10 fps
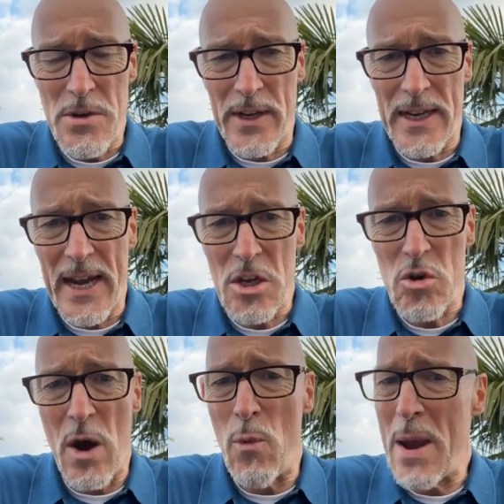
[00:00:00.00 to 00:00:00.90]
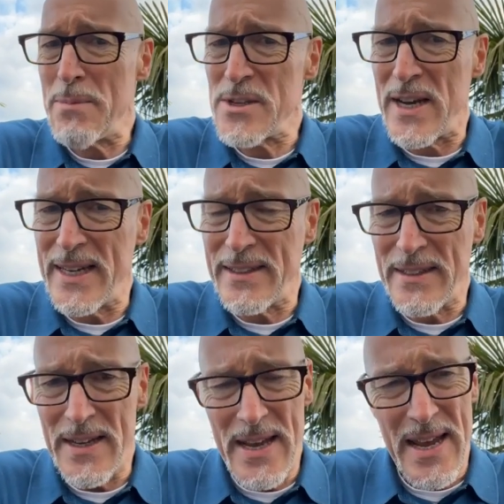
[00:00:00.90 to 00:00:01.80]
where you can get to our
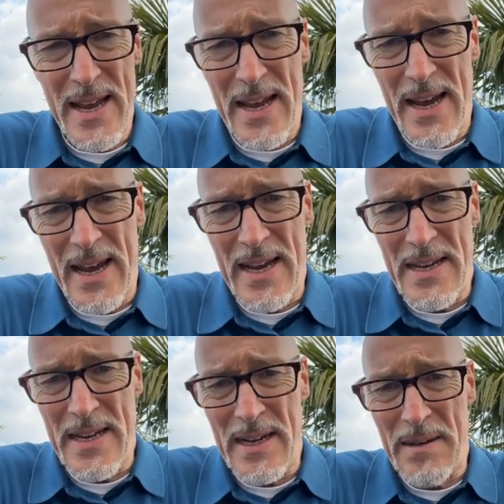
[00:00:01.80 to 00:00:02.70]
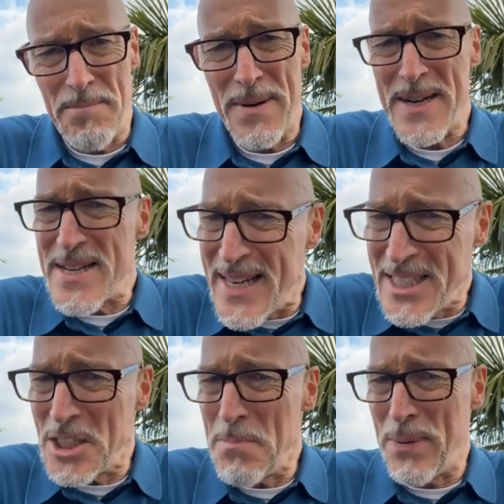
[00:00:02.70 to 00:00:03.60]
website and
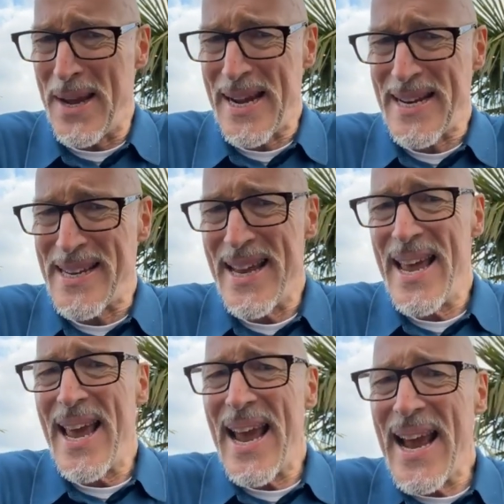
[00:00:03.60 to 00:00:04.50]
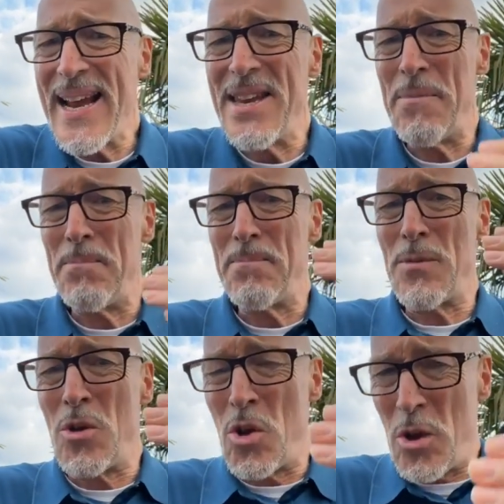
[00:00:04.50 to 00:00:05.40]
participate in
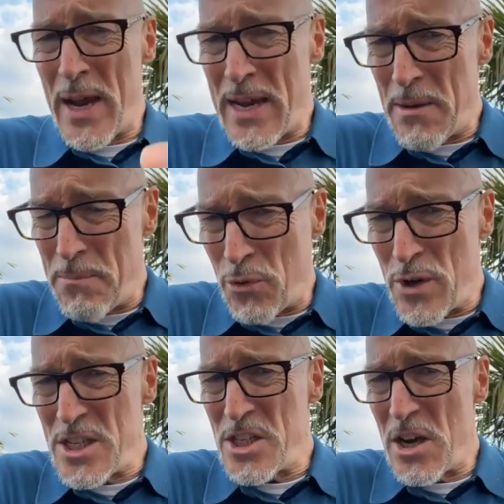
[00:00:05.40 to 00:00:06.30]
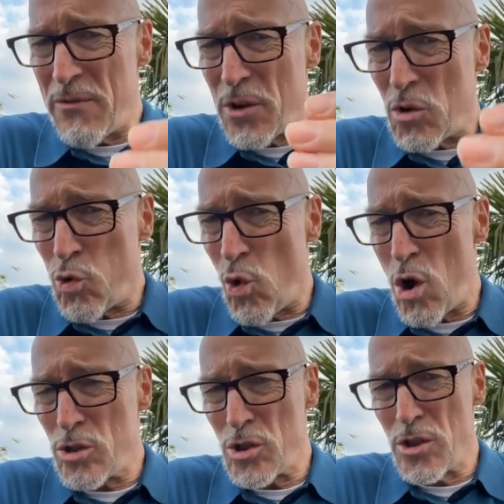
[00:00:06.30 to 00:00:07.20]
the preaching of the
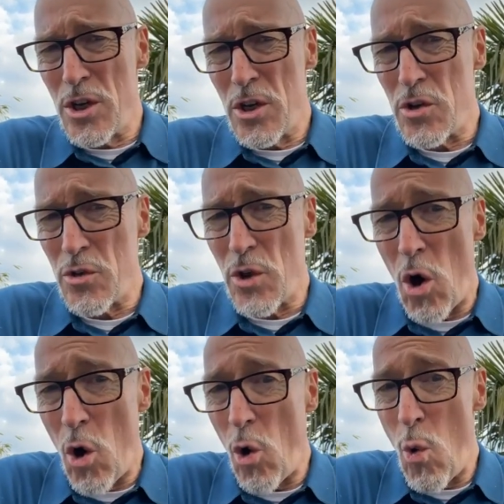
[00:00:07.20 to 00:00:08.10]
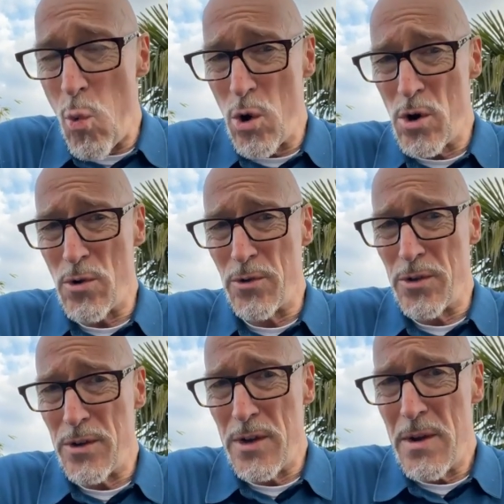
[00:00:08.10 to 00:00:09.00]
cross to the whole
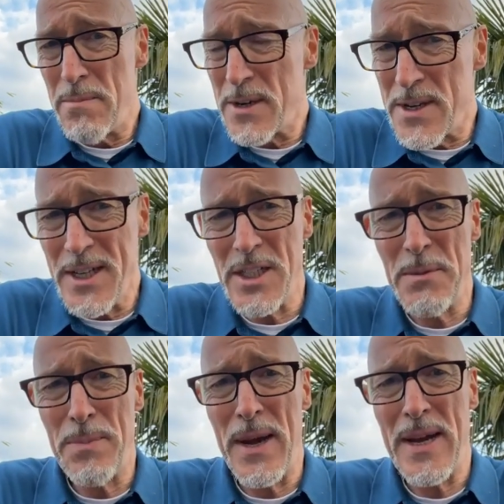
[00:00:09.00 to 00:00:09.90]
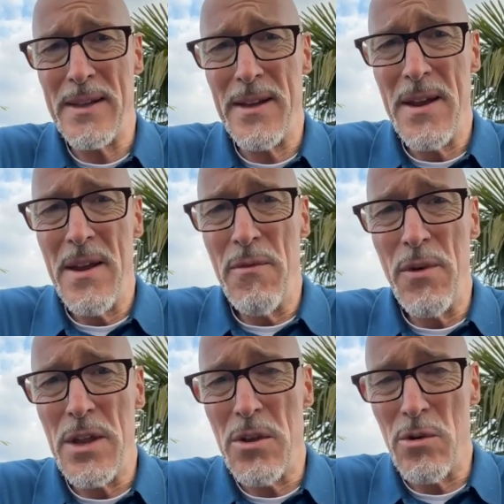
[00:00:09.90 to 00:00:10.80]
world. Participate
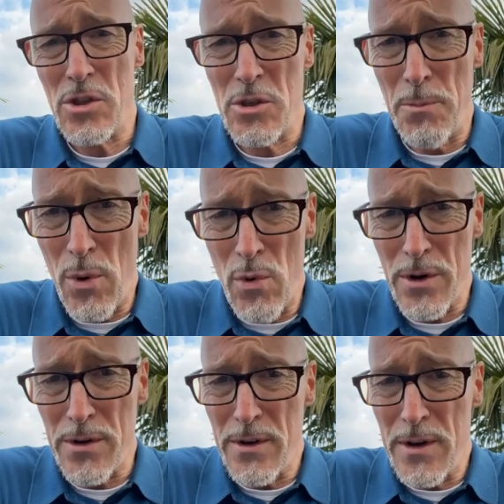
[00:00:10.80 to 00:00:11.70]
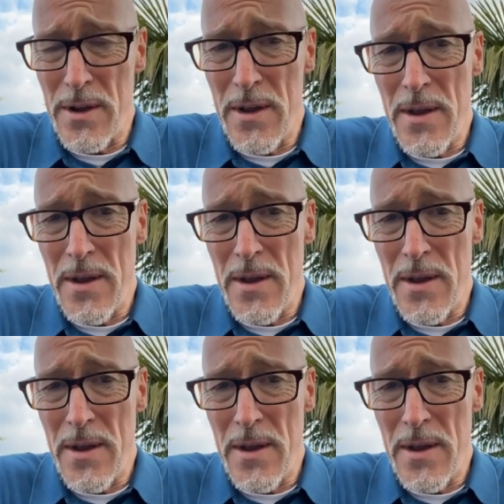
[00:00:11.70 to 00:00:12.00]
with your support